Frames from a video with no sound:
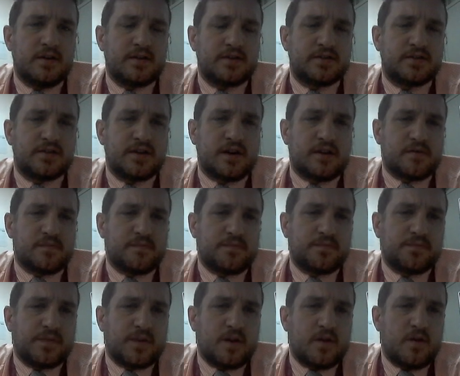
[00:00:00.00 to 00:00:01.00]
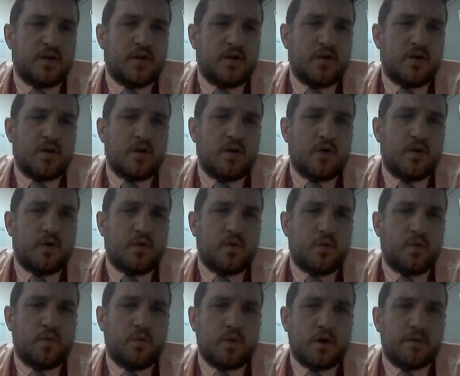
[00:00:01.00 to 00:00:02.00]
So
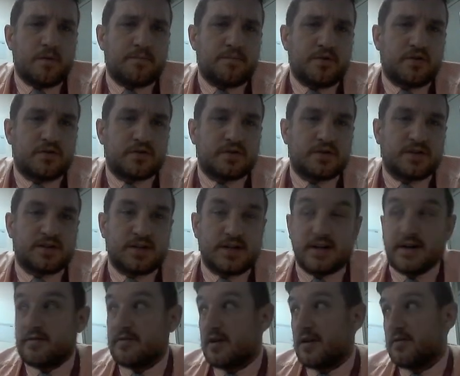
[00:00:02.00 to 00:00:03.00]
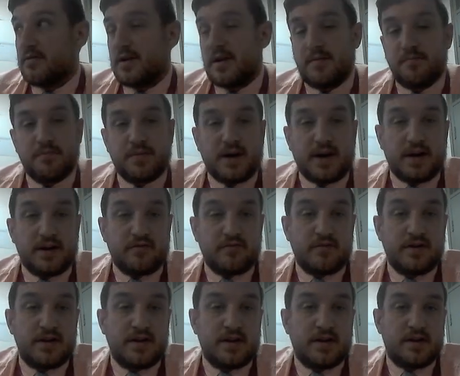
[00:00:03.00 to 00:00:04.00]
1 plus 0 in
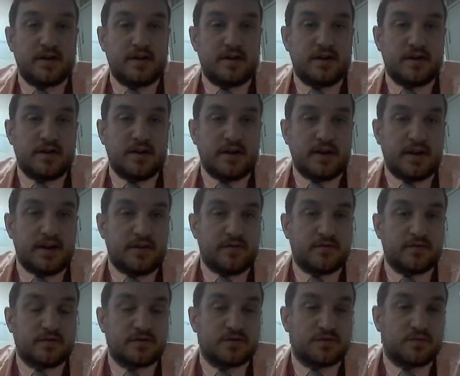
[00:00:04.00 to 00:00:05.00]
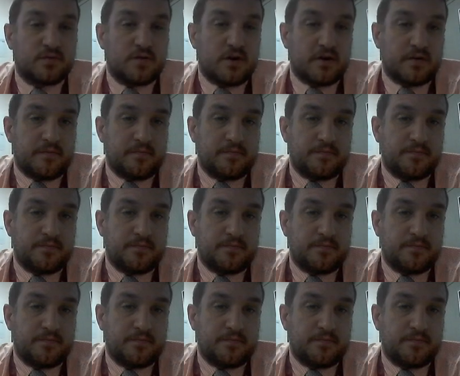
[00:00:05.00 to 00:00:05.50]
binary equals 1.